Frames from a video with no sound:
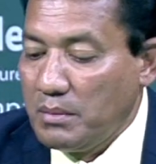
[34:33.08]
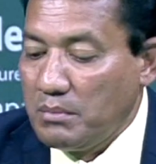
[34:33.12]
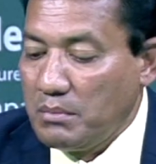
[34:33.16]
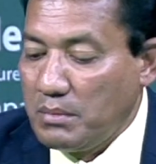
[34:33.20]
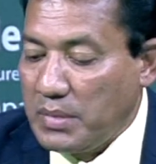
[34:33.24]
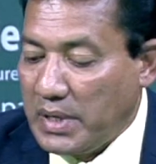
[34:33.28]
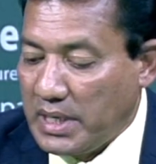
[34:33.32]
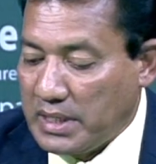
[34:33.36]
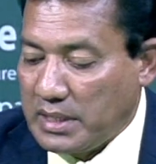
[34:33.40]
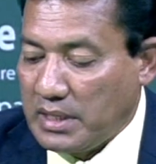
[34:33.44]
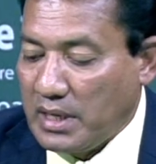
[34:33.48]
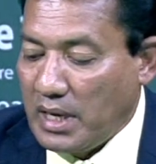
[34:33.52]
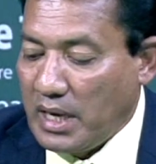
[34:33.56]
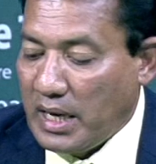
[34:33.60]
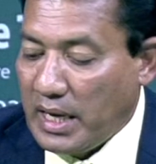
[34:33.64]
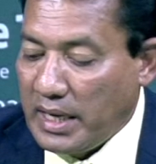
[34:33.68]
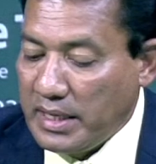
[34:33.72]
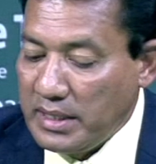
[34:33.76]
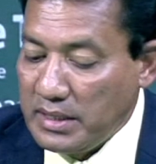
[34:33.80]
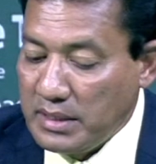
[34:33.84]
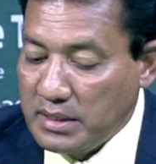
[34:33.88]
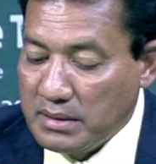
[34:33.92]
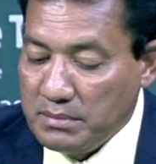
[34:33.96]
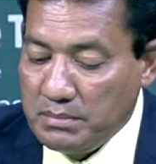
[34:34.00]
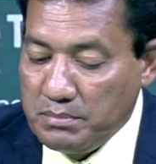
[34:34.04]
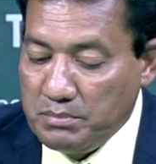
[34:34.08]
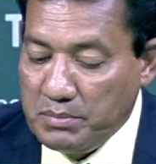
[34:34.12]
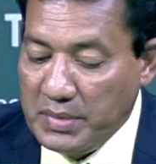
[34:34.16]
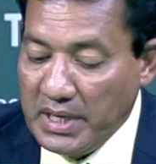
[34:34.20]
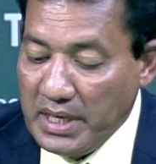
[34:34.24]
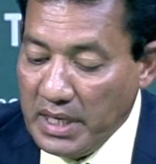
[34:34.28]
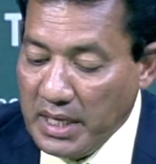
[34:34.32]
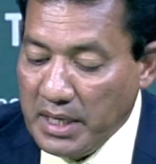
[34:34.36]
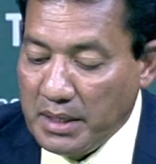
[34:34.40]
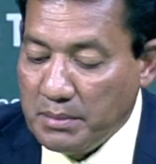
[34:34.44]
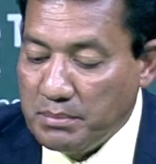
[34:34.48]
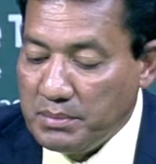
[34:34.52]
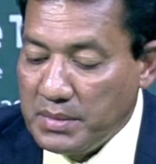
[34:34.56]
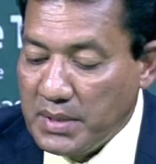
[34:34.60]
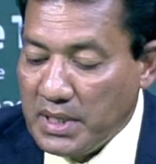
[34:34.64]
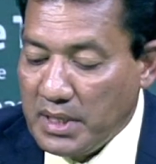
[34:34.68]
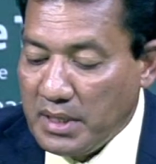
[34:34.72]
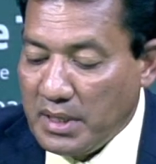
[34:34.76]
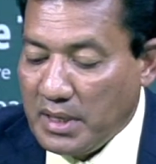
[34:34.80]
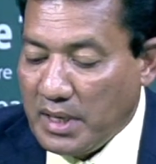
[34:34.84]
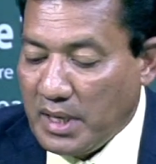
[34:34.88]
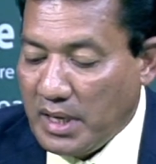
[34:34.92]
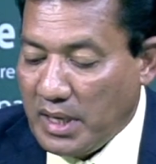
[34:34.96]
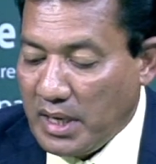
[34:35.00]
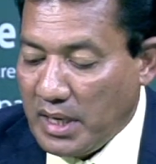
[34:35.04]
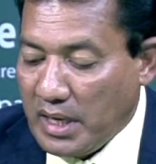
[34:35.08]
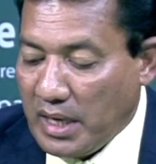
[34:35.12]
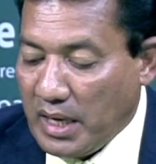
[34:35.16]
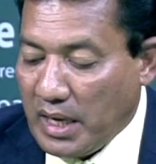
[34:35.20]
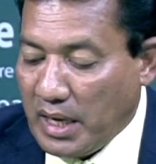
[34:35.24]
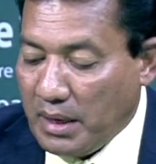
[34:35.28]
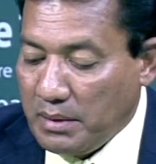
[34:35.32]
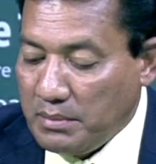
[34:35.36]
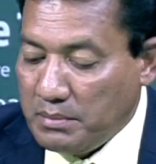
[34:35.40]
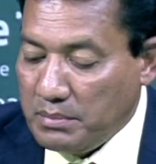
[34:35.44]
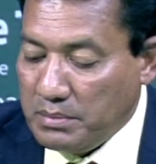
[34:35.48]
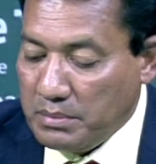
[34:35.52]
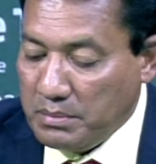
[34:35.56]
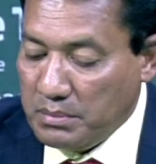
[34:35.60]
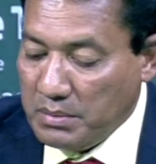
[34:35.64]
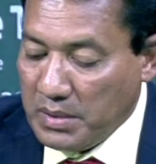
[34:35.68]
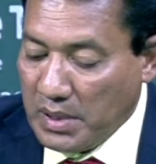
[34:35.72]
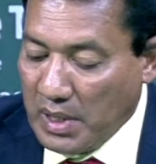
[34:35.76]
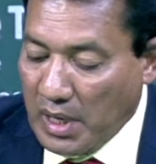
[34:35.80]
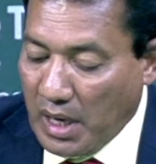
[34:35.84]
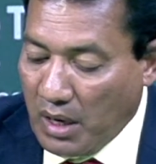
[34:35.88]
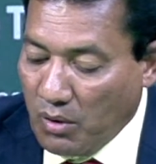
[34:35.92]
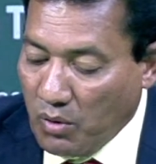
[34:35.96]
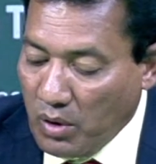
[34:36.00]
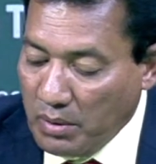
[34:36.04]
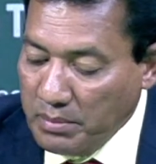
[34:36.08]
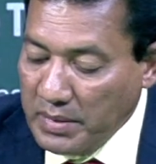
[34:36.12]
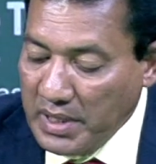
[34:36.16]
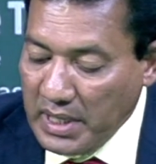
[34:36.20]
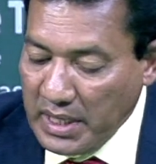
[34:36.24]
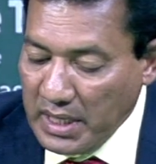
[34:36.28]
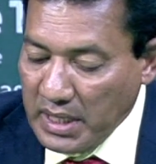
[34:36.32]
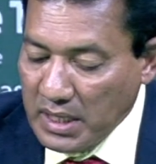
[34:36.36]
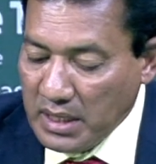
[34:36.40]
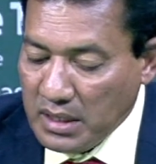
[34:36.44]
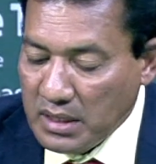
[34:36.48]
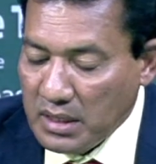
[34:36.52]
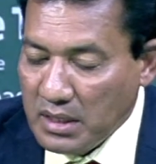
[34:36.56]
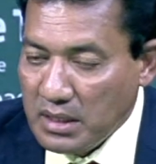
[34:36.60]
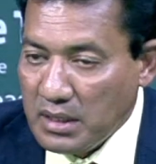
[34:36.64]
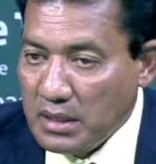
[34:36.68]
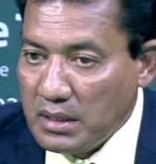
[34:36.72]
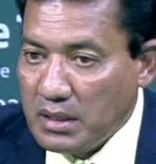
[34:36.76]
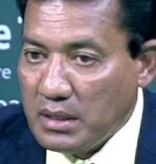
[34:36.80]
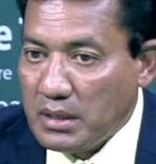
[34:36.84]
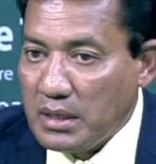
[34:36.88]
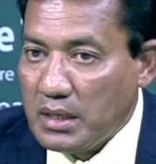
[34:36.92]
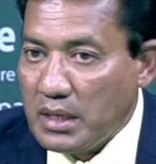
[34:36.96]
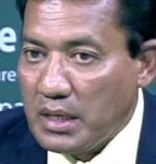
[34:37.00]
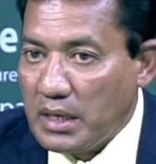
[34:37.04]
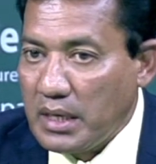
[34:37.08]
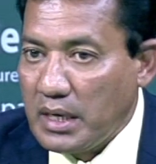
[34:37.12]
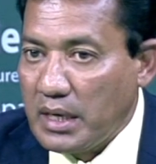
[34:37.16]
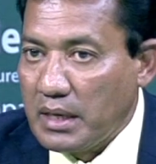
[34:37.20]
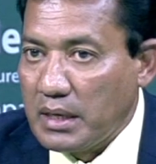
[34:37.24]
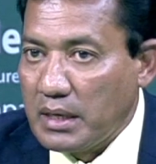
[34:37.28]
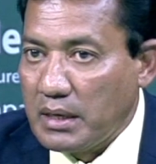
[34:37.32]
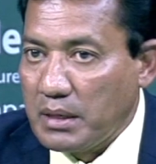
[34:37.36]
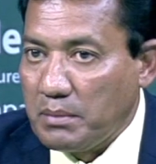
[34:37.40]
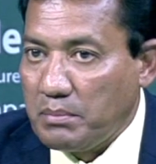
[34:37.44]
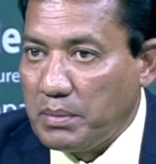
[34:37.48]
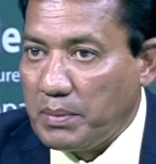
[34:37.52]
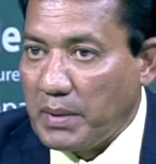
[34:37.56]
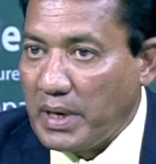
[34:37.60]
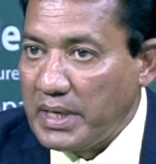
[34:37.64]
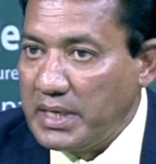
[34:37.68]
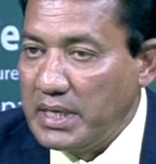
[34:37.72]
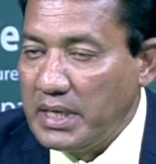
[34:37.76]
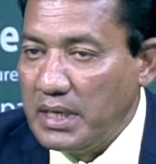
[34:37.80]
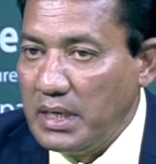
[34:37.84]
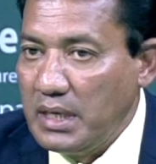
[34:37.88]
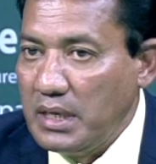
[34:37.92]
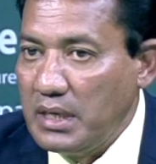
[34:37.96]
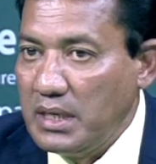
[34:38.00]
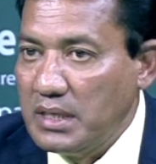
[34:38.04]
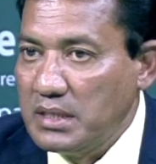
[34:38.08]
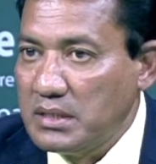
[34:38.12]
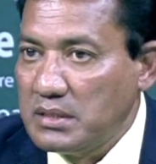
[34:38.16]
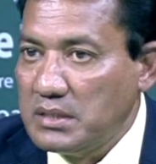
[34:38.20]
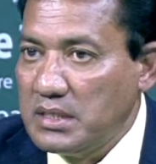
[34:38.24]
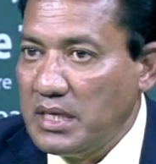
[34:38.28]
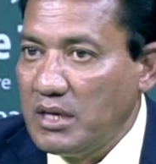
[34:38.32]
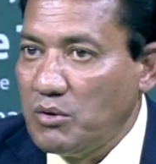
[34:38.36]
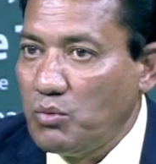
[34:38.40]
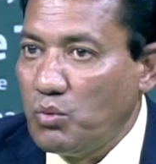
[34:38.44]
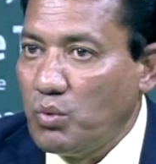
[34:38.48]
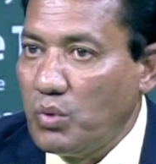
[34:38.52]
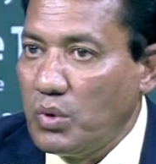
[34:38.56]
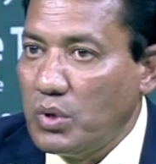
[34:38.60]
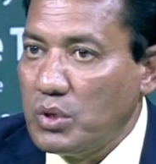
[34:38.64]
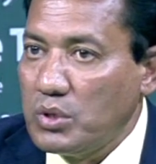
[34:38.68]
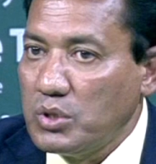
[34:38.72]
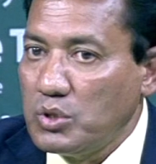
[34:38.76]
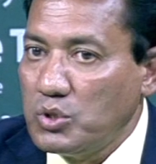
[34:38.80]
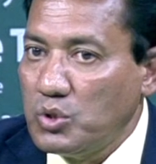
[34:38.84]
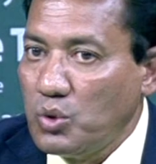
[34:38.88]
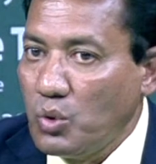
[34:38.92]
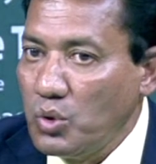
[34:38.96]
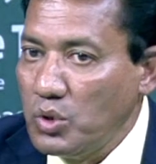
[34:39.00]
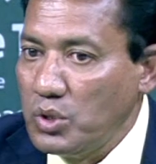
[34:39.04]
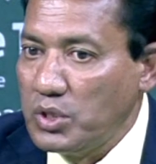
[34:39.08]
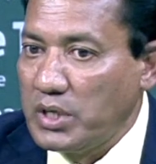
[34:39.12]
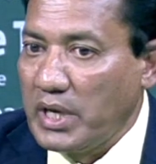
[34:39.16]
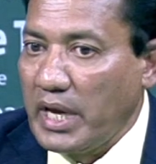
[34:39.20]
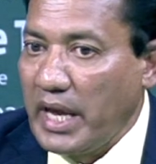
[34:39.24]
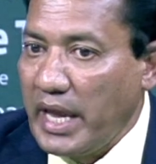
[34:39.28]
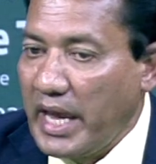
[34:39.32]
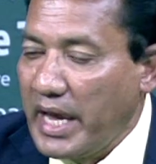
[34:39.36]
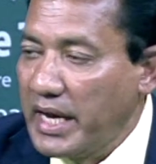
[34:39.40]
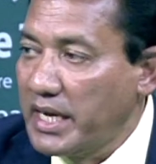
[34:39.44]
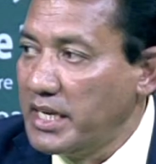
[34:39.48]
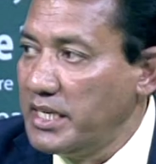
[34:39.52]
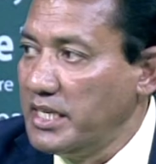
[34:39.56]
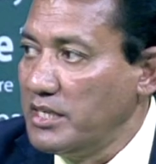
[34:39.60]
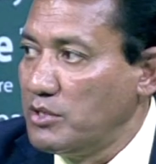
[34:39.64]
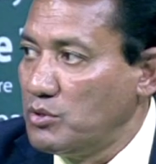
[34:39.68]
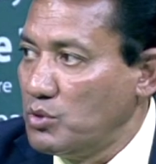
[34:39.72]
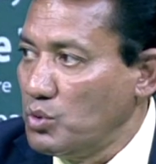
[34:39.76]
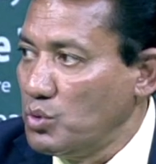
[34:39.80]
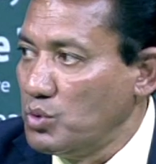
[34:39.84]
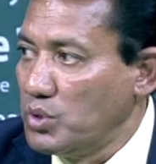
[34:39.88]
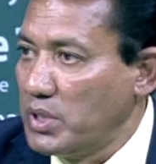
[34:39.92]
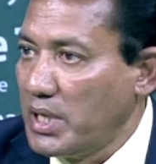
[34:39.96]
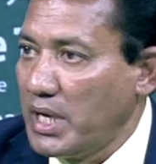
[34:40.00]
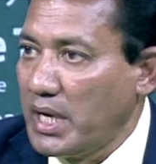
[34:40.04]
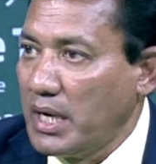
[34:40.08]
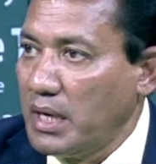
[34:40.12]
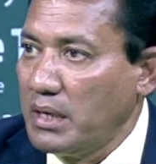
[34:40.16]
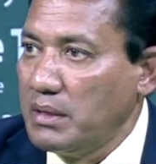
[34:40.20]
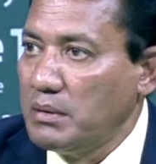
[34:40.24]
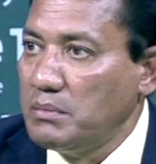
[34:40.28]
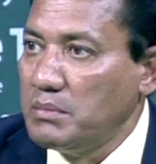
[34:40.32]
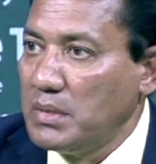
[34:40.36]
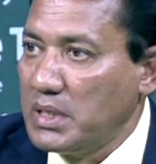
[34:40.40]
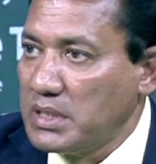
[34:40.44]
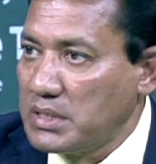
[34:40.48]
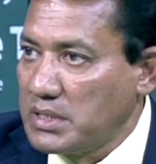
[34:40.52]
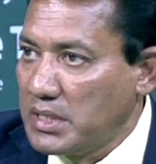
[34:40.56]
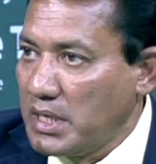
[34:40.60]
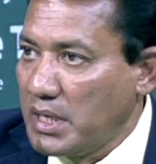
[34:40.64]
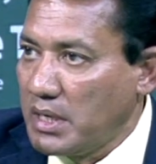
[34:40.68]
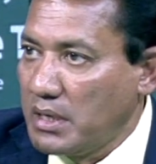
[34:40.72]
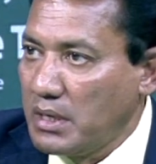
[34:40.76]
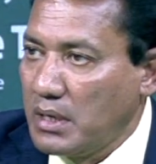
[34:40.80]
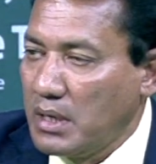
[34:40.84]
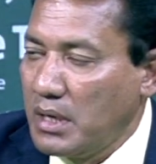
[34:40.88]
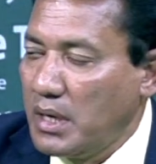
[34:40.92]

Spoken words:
But I believe Awami League party is they don't agree to the Mr.